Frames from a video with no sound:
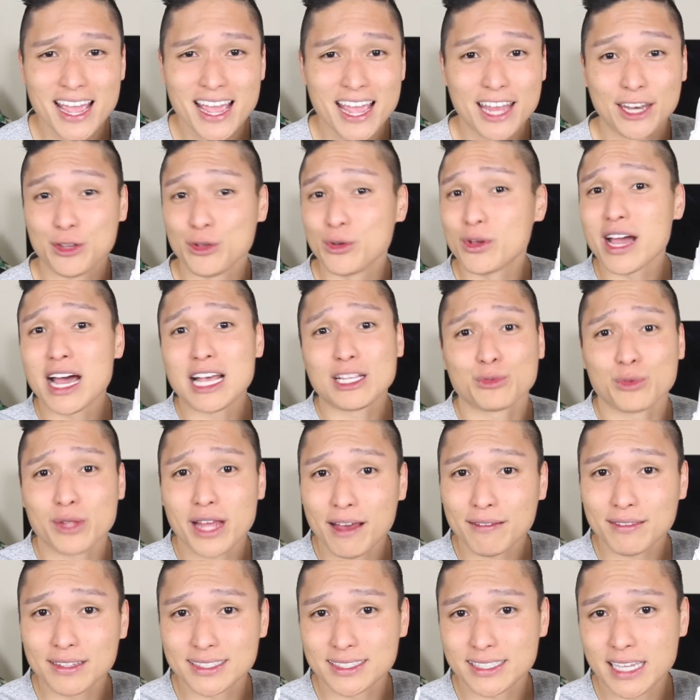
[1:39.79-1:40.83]
and you guys would
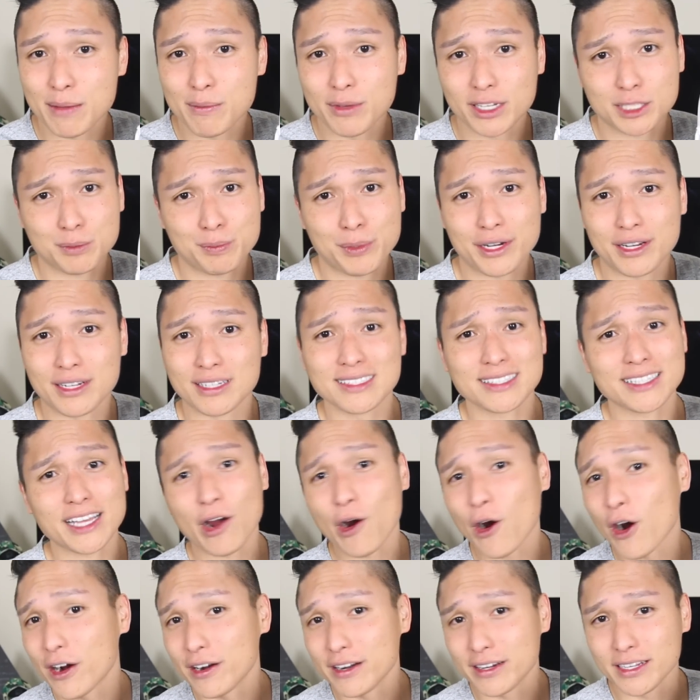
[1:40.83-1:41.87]
have the same experience that
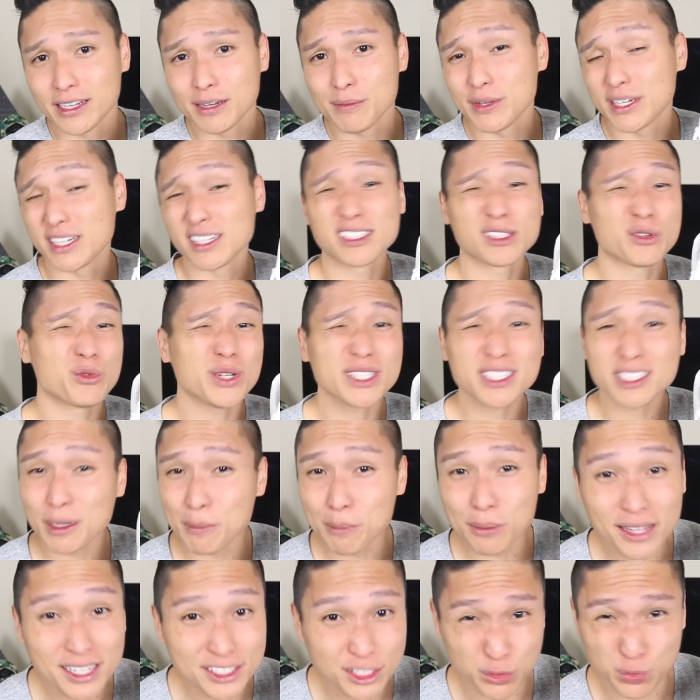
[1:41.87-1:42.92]
Heart did, because it wasn't a
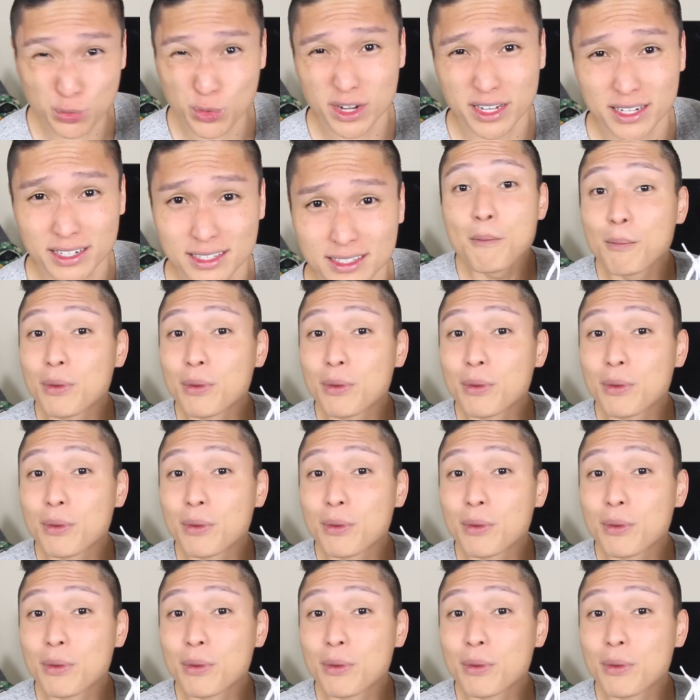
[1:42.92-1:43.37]
pleasant one.